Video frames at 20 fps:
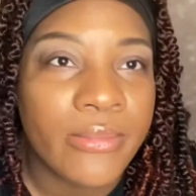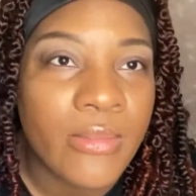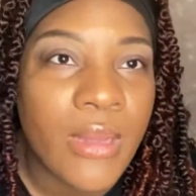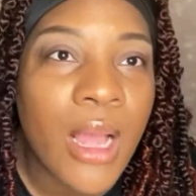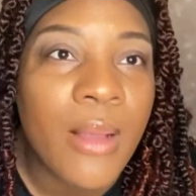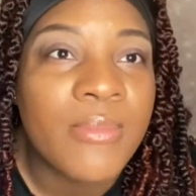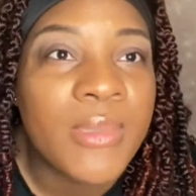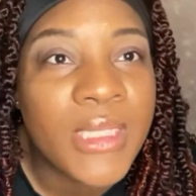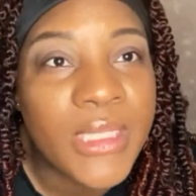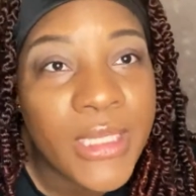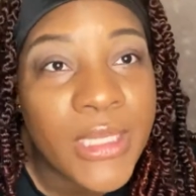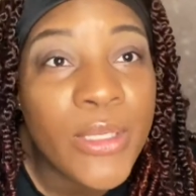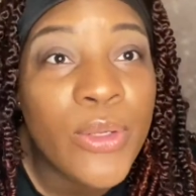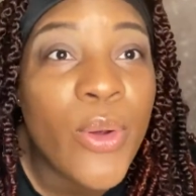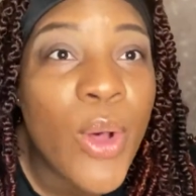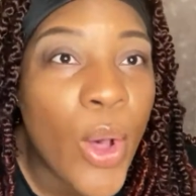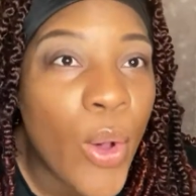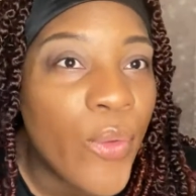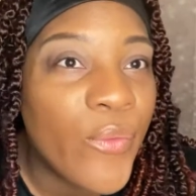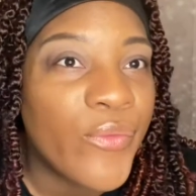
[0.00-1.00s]
I'm still
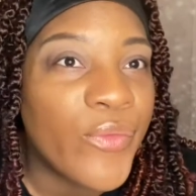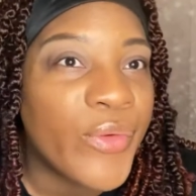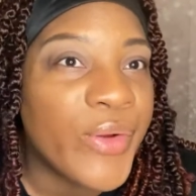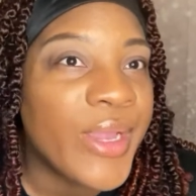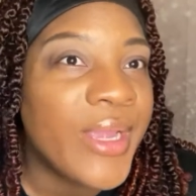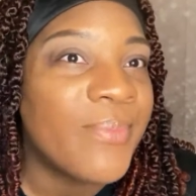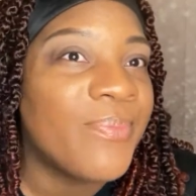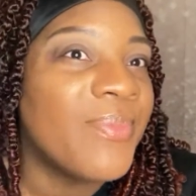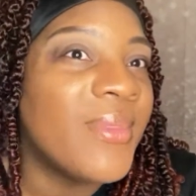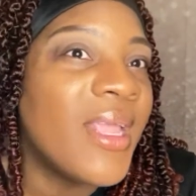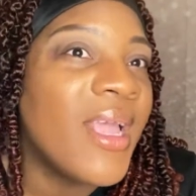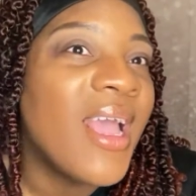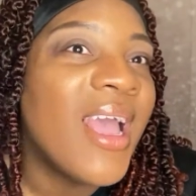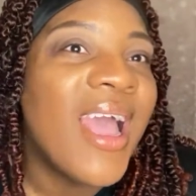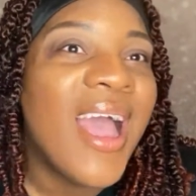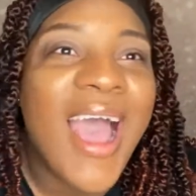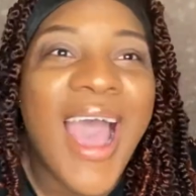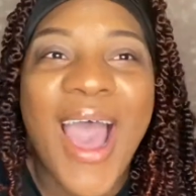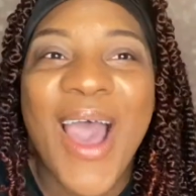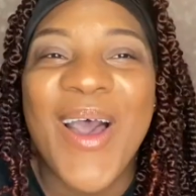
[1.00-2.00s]
over it.
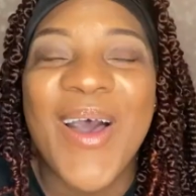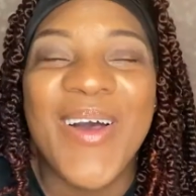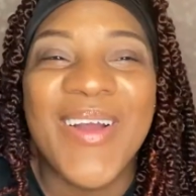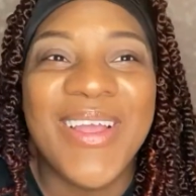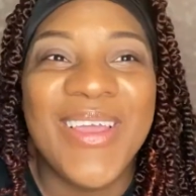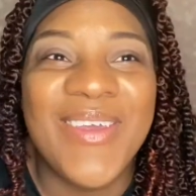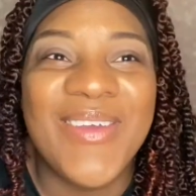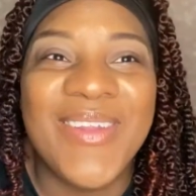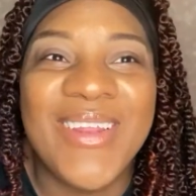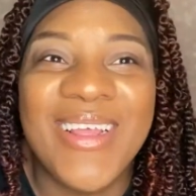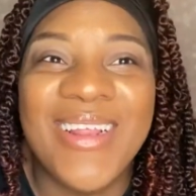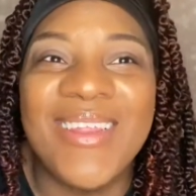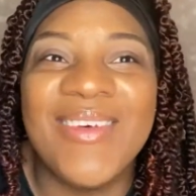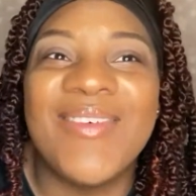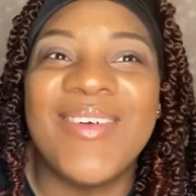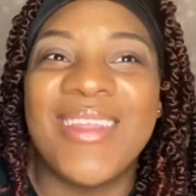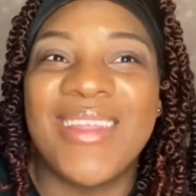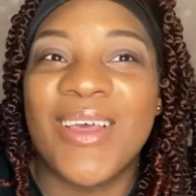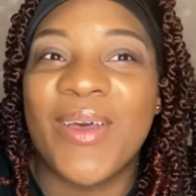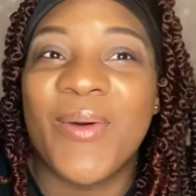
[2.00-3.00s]
How are you dealing
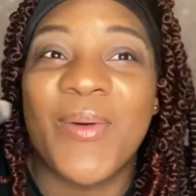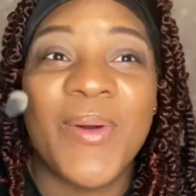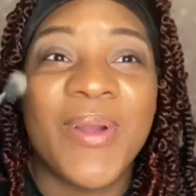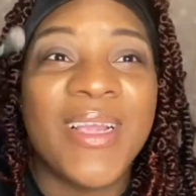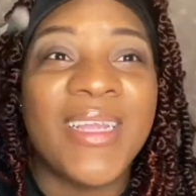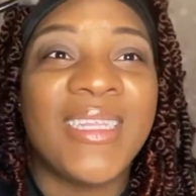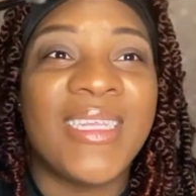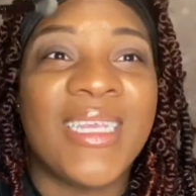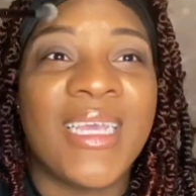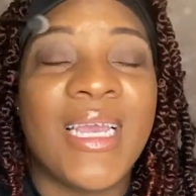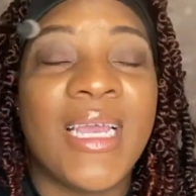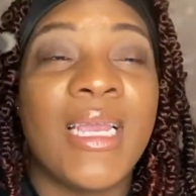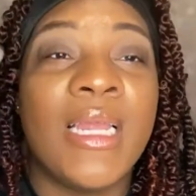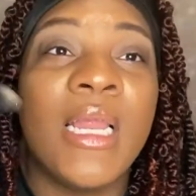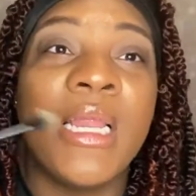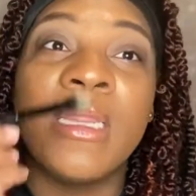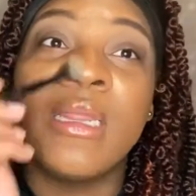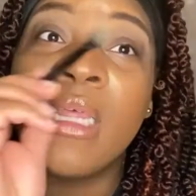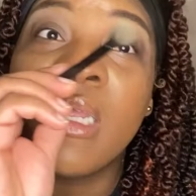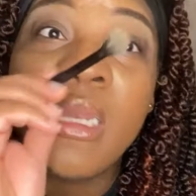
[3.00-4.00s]
with the
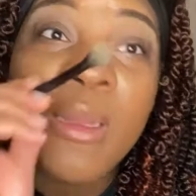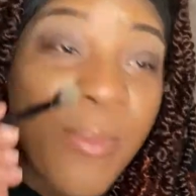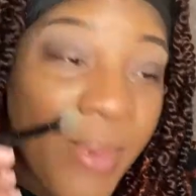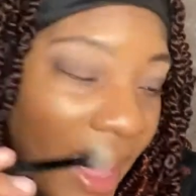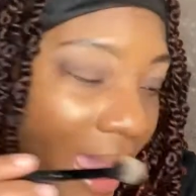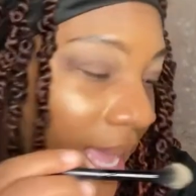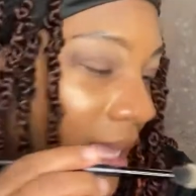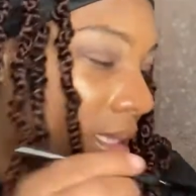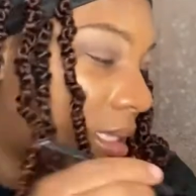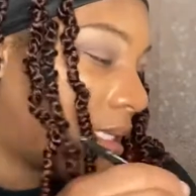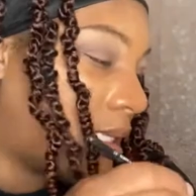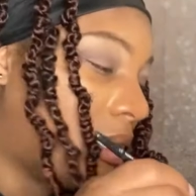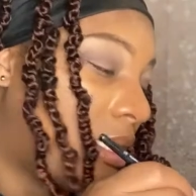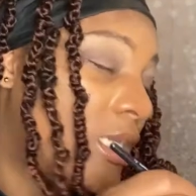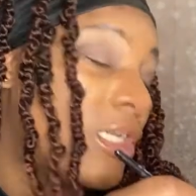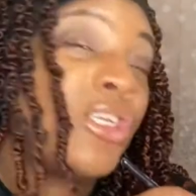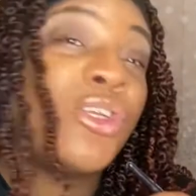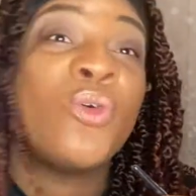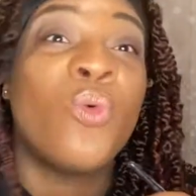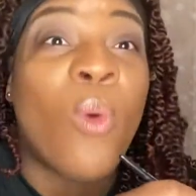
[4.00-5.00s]
quarantine? The debates,
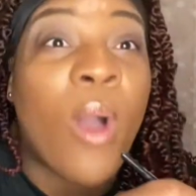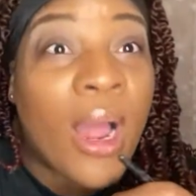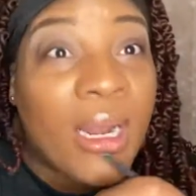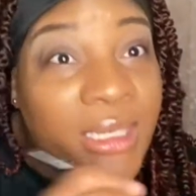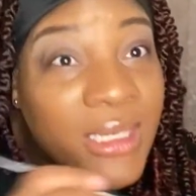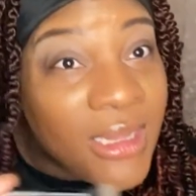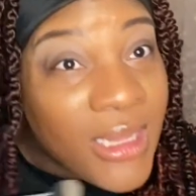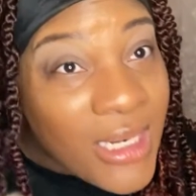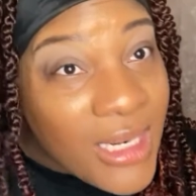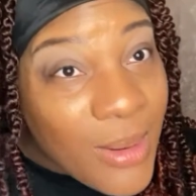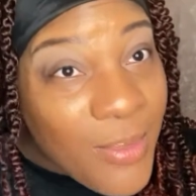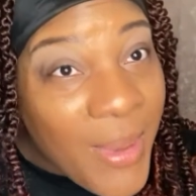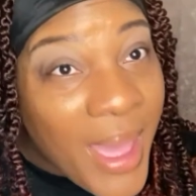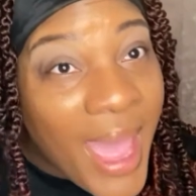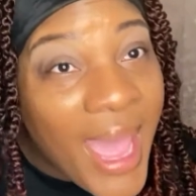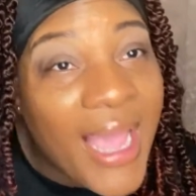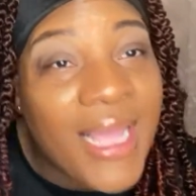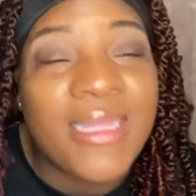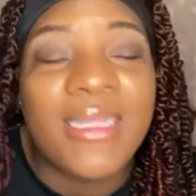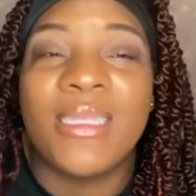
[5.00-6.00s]
did you watch the
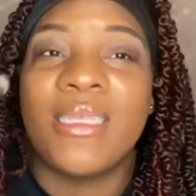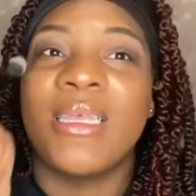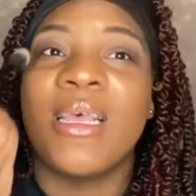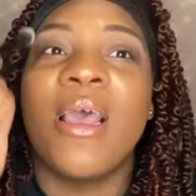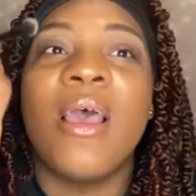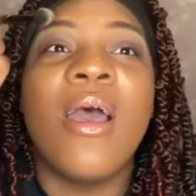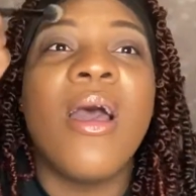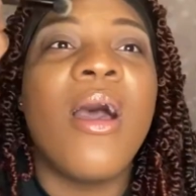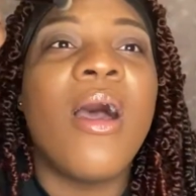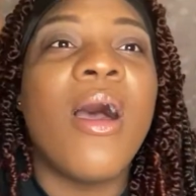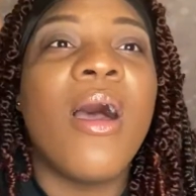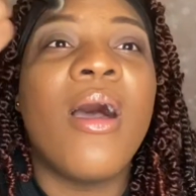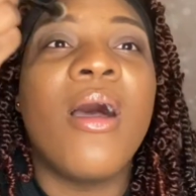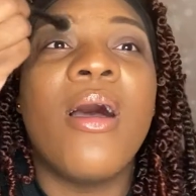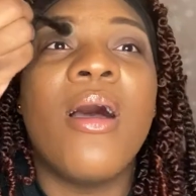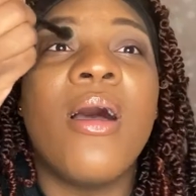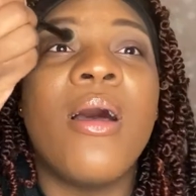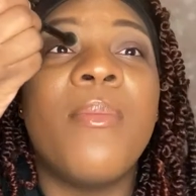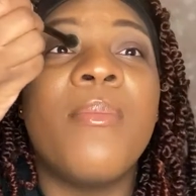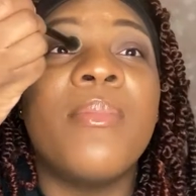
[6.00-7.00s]
debates?
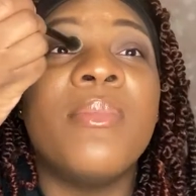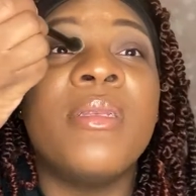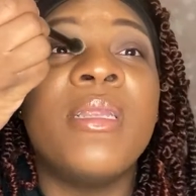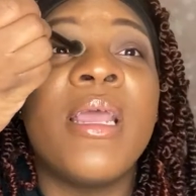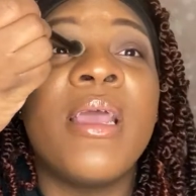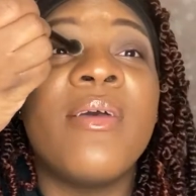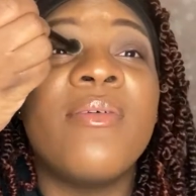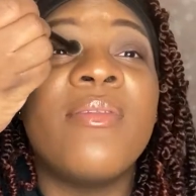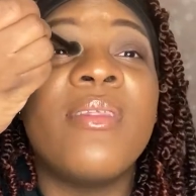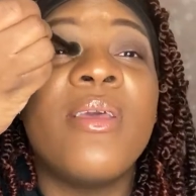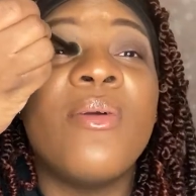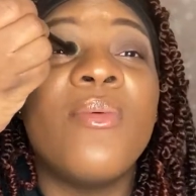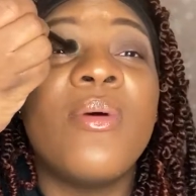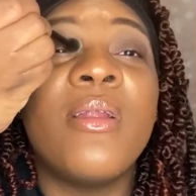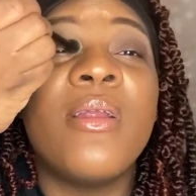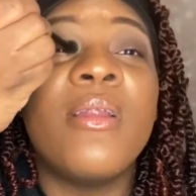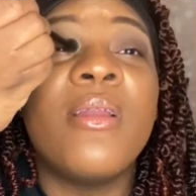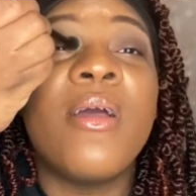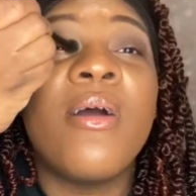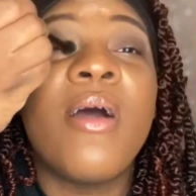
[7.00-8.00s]
Definitely want
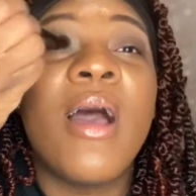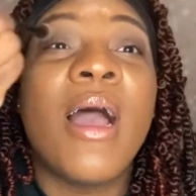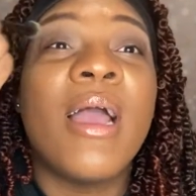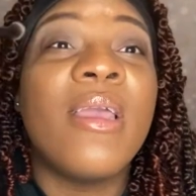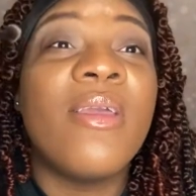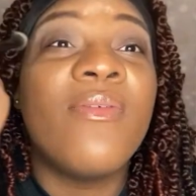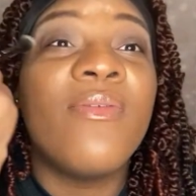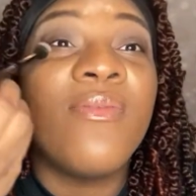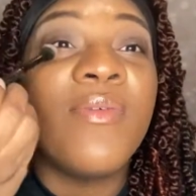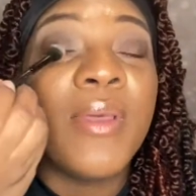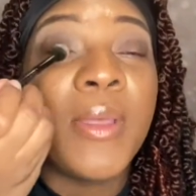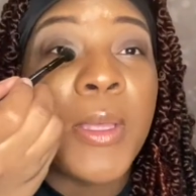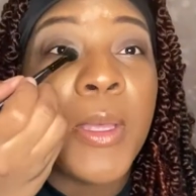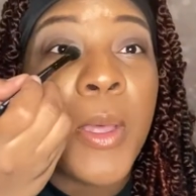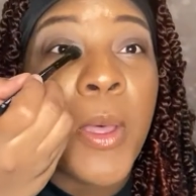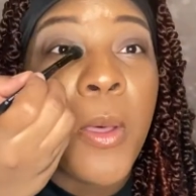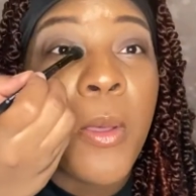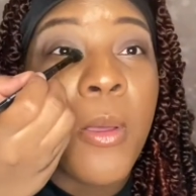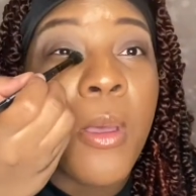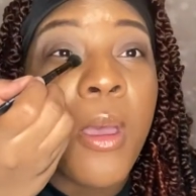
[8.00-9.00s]
to know how you
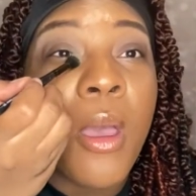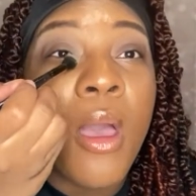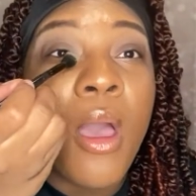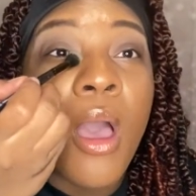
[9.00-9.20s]
feel.